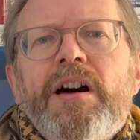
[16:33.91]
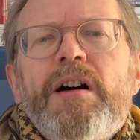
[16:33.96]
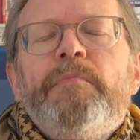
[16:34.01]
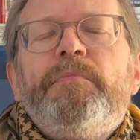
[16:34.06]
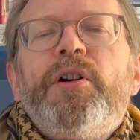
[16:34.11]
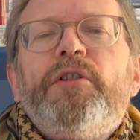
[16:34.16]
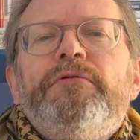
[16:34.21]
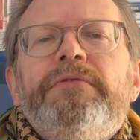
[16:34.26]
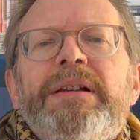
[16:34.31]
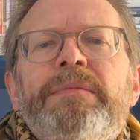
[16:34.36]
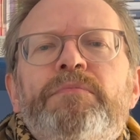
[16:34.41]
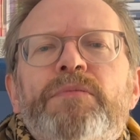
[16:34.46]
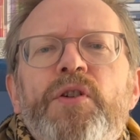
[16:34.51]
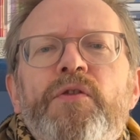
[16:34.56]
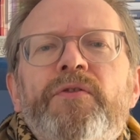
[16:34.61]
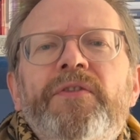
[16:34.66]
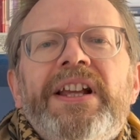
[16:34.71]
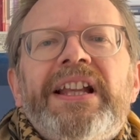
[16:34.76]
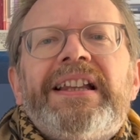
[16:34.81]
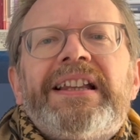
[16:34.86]
but
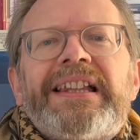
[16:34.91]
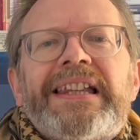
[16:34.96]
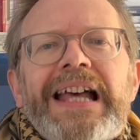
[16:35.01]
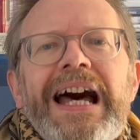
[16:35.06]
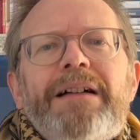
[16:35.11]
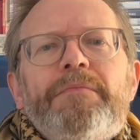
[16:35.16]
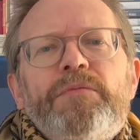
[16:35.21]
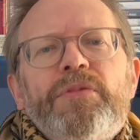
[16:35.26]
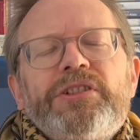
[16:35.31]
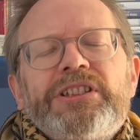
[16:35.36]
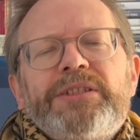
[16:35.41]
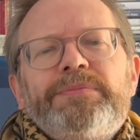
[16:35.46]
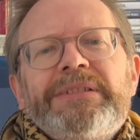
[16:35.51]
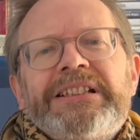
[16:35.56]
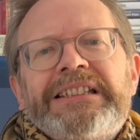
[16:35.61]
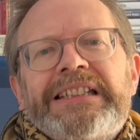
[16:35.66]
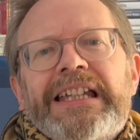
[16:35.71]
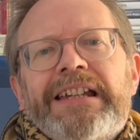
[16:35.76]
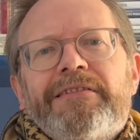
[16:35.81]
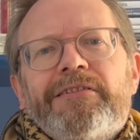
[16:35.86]
removing that much
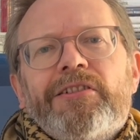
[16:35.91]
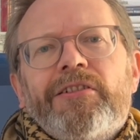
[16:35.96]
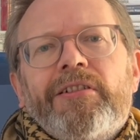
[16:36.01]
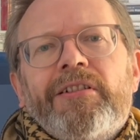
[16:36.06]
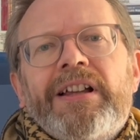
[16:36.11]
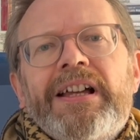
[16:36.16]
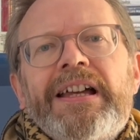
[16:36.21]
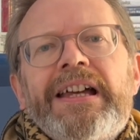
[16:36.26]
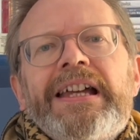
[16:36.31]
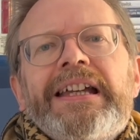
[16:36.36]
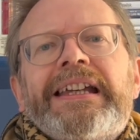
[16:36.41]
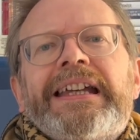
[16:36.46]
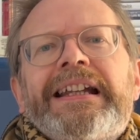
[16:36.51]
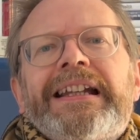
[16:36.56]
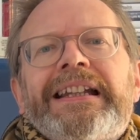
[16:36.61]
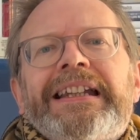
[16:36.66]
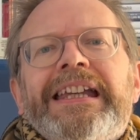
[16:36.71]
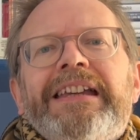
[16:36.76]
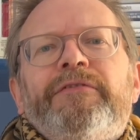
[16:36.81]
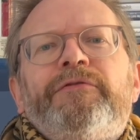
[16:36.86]
material
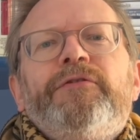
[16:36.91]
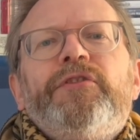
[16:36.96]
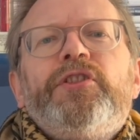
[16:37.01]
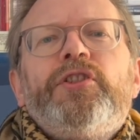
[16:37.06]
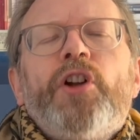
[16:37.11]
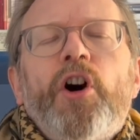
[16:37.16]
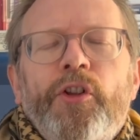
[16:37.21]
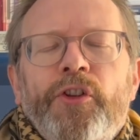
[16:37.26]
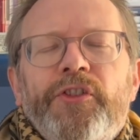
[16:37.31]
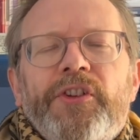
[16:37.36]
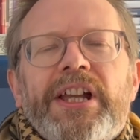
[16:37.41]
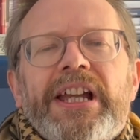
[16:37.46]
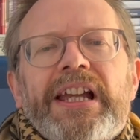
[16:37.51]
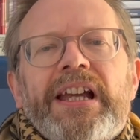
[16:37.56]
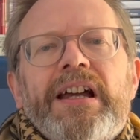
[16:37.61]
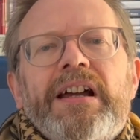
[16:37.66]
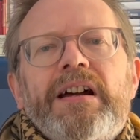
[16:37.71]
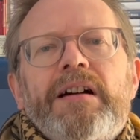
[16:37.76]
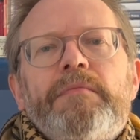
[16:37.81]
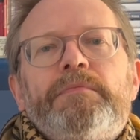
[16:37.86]
can leave
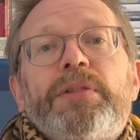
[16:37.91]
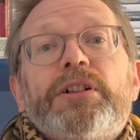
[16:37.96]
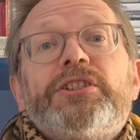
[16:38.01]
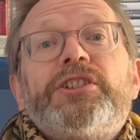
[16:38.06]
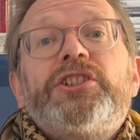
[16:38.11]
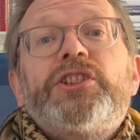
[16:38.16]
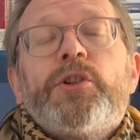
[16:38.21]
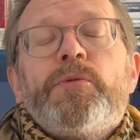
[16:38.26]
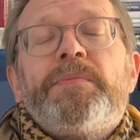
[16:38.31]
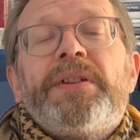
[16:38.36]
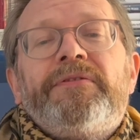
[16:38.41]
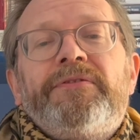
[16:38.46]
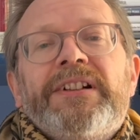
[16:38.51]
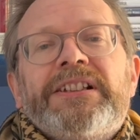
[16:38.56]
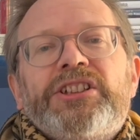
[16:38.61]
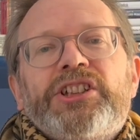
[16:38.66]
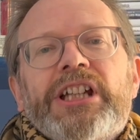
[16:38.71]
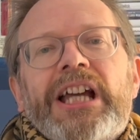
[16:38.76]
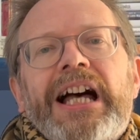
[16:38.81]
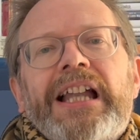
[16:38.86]
nothing but
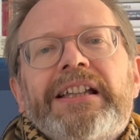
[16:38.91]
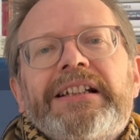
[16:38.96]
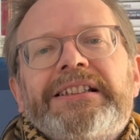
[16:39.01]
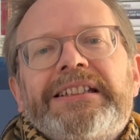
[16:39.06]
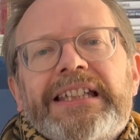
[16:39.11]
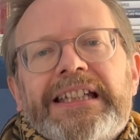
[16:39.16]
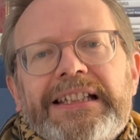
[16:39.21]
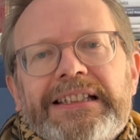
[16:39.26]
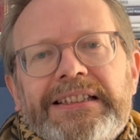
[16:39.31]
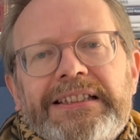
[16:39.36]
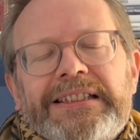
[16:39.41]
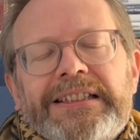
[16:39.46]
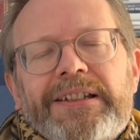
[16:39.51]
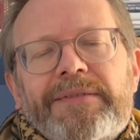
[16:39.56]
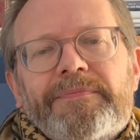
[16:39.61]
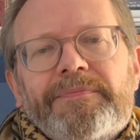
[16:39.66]
superficialities.